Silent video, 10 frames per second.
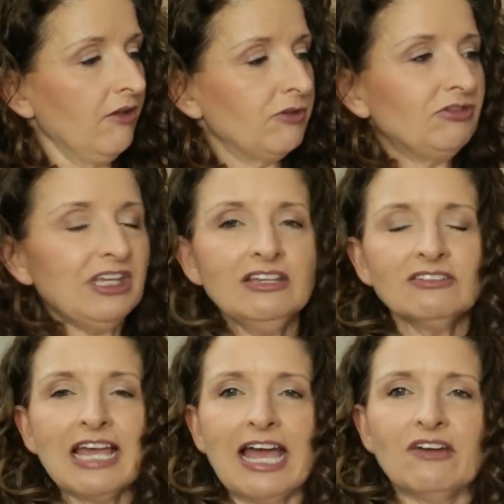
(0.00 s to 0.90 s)
that
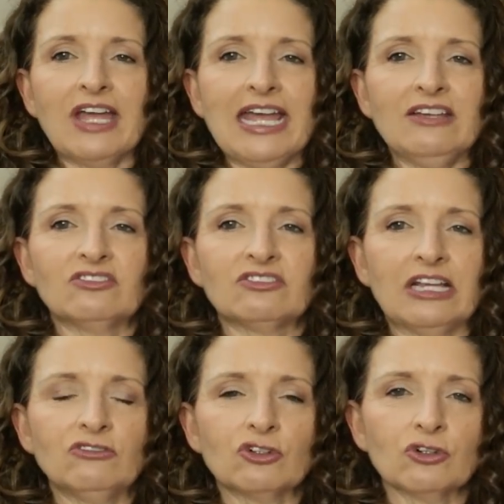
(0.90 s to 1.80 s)
these have a
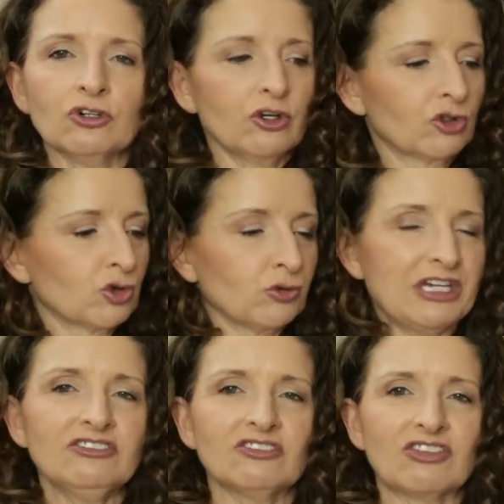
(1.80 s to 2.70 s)
center
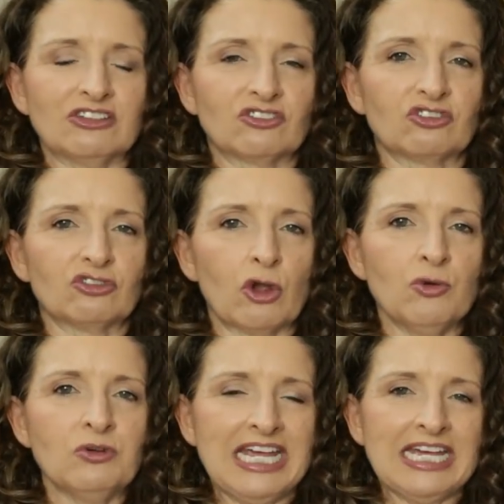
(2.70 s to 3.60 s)
crease that's
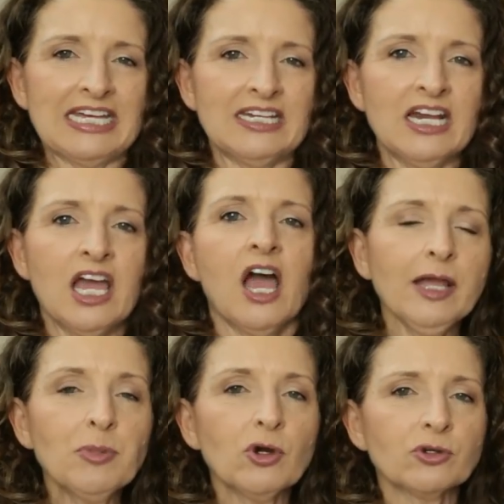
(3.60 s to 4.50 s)
sewn in.
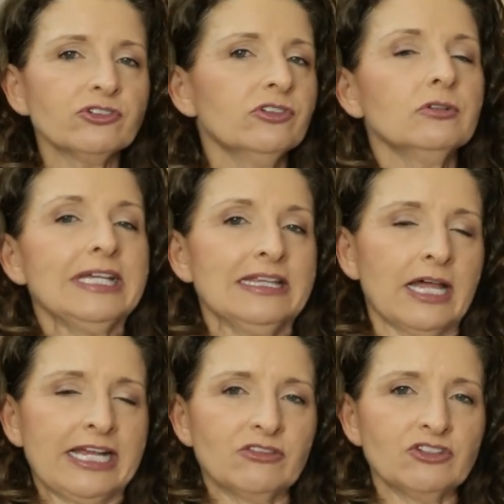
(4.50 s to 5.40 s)
I personally
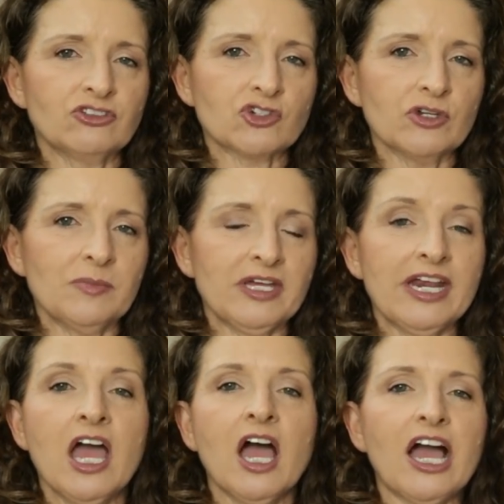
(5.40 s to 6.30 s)
like this
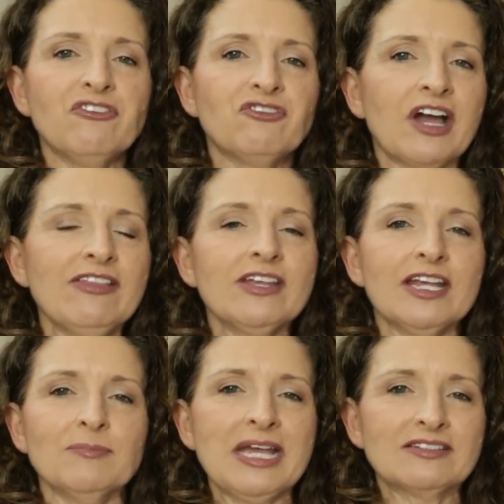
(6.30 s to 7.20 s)
treatment. I find that
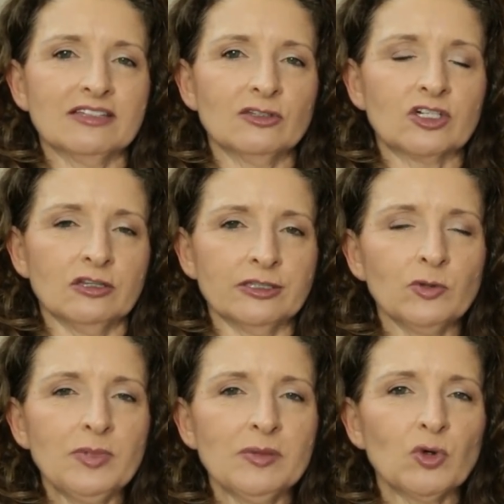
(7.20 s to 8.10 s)
it makes it look a
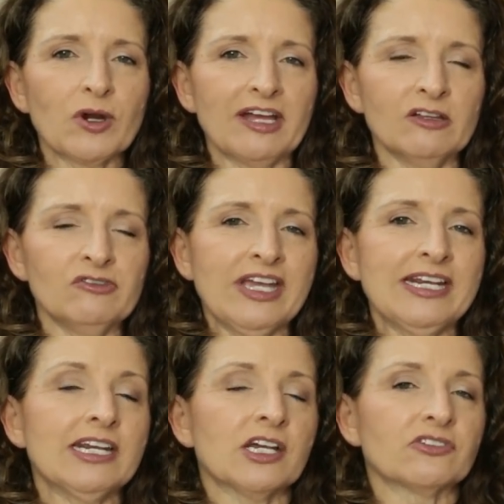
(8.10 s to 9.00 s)
little bit more
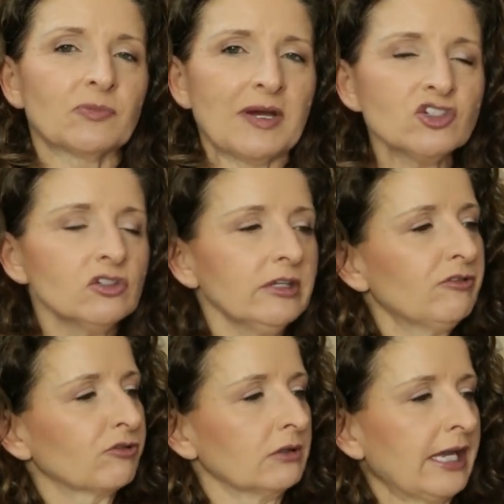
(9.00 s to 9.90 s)
elevated, especially
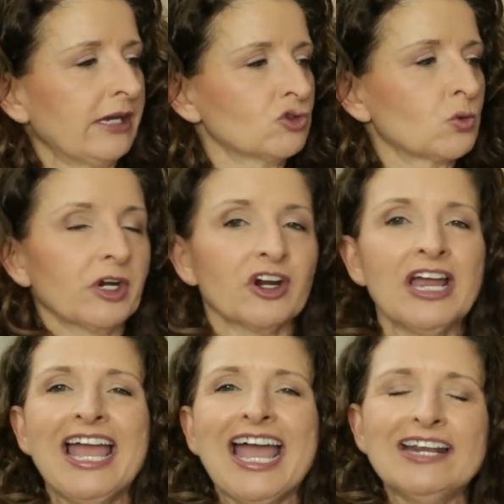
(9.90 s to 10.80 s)
for loungewear,
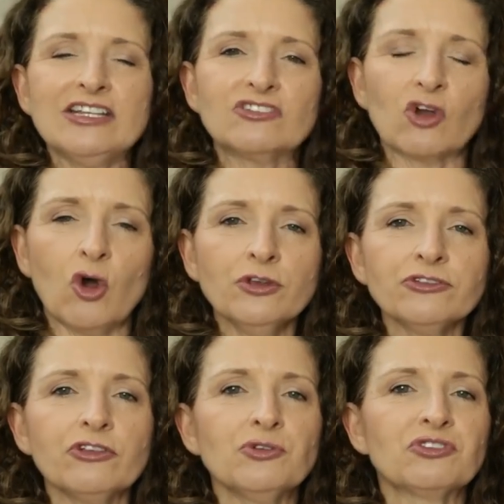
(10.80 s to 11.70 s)
and it's
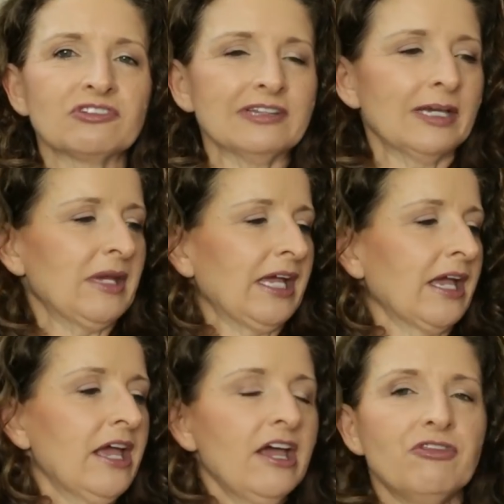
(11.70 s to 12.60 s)
also slimming.
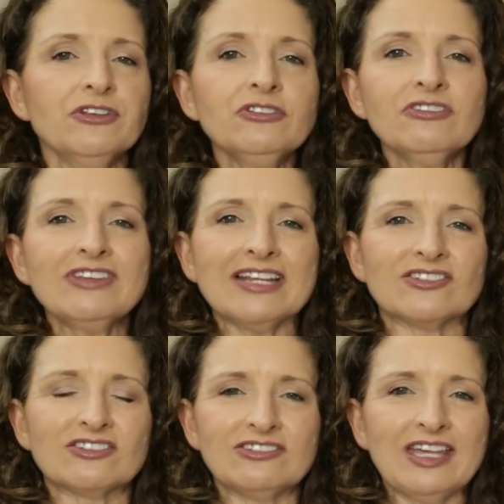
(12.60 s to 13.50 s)
This is that
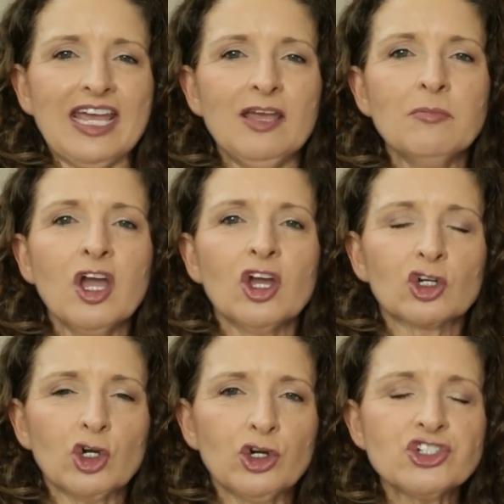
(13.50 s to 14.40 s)
same
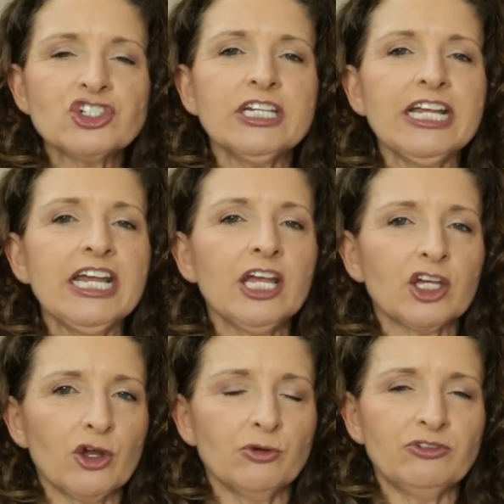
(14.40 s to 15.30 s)
cushiony,
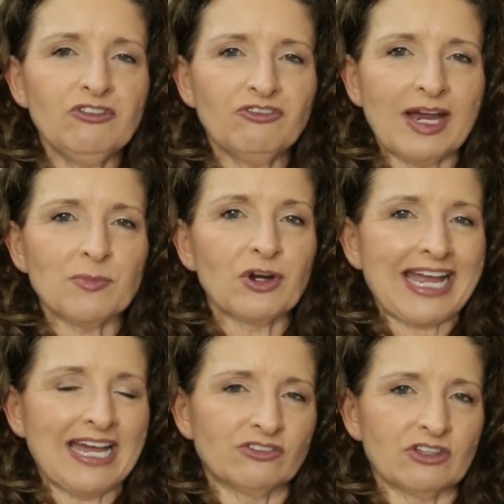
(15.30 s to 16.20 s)
cozy fabric
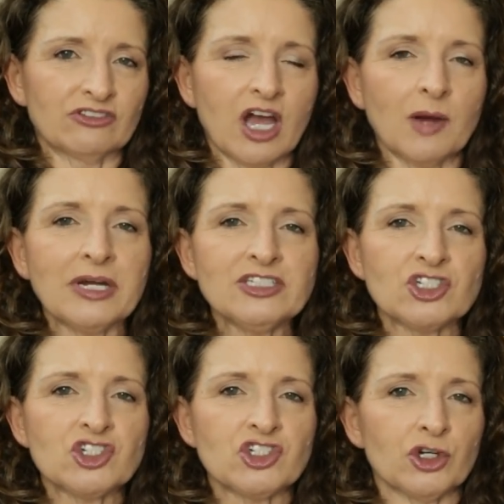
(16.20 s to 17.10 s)
as the top I
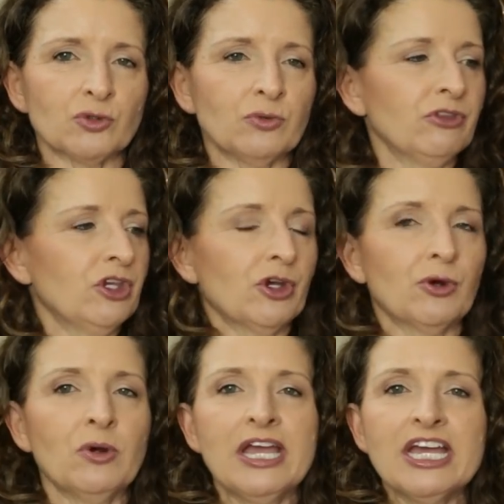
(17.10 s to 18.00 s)
just shared with
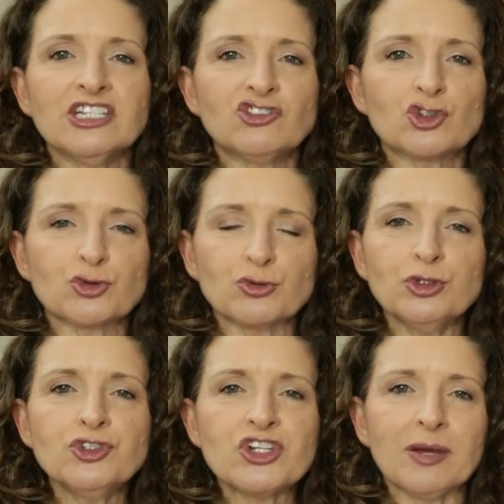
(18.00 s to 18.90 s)
you.
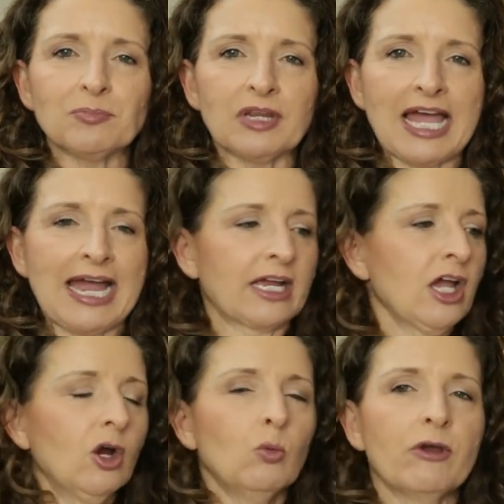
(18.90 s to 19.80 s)
True jet black.
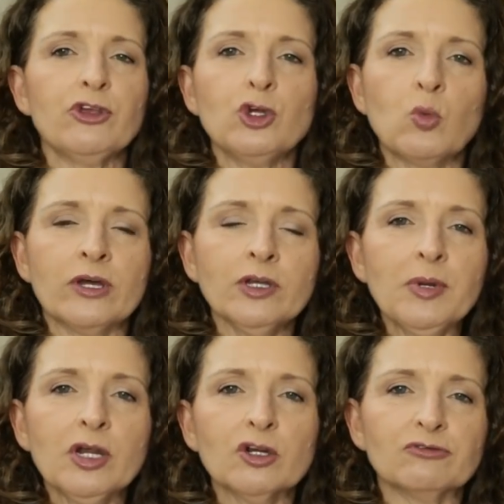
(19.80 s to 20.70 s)
Whether you want a
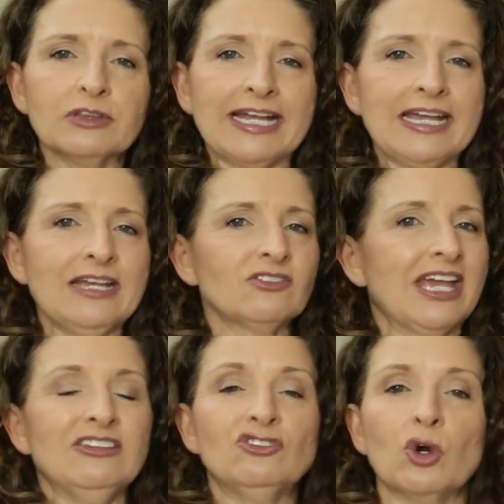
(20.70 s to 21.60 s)
pair of leggings
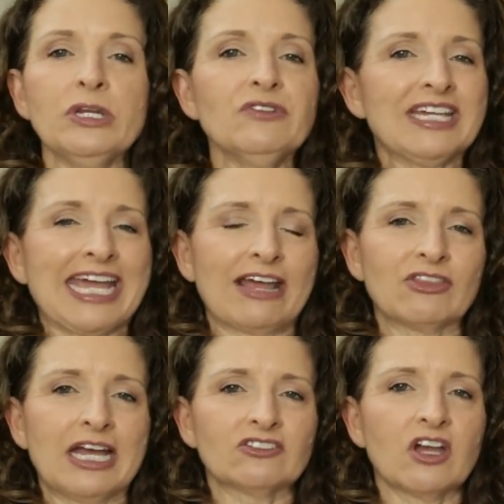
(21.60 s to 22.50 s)
and don't even get
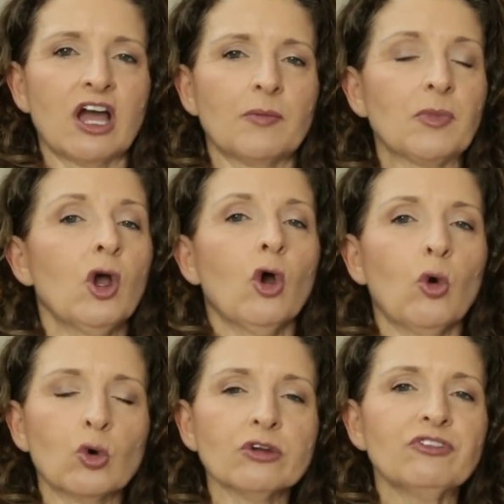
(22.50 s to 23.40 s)
that top,
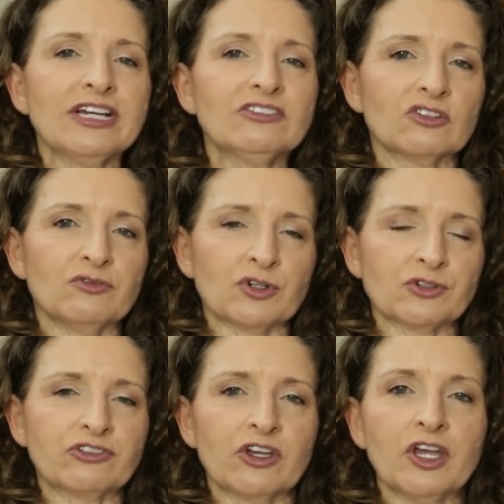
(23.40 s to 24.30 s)
or vice
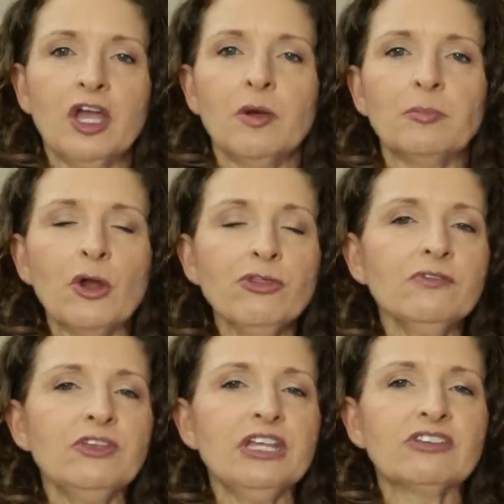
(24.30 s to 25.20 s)
versa, both
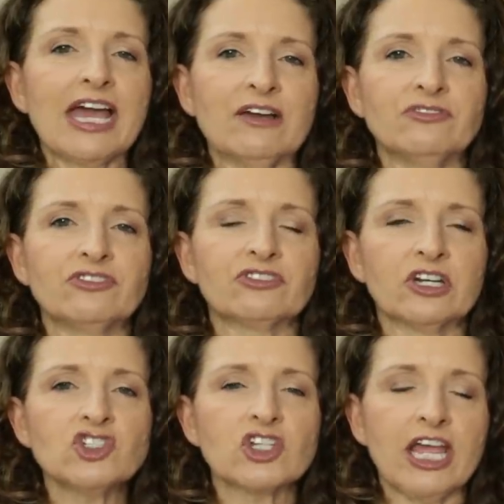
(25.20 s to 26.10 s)
of these have
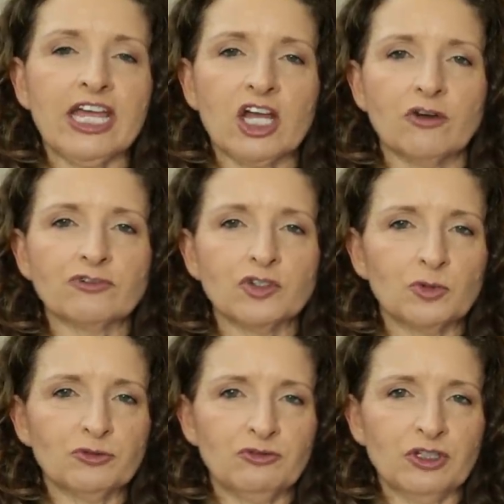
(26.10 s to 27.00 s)
such a
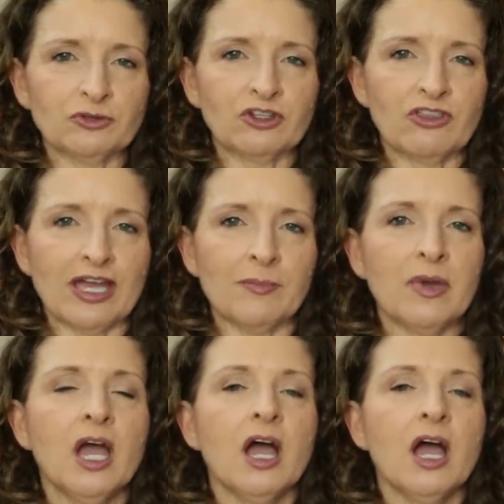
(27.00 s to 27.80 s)
comfortable feel to them.